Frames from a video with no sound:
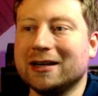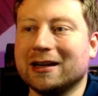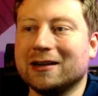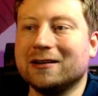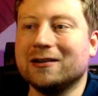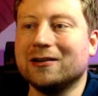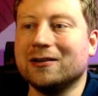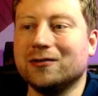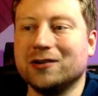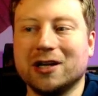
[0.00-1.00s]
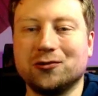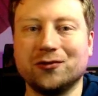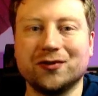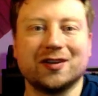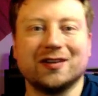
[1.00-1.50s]
he'll be pulling a
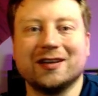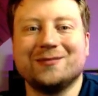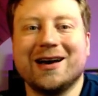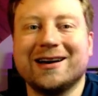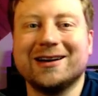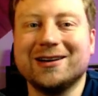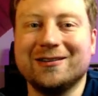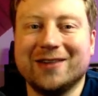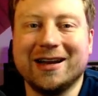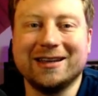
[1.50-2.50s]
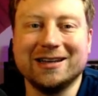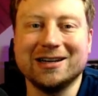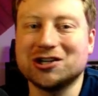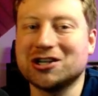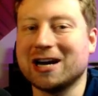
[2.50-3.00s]
silly face when he gets
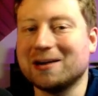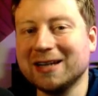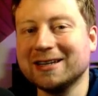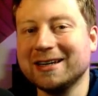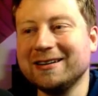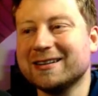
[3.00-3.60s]
checkmated here.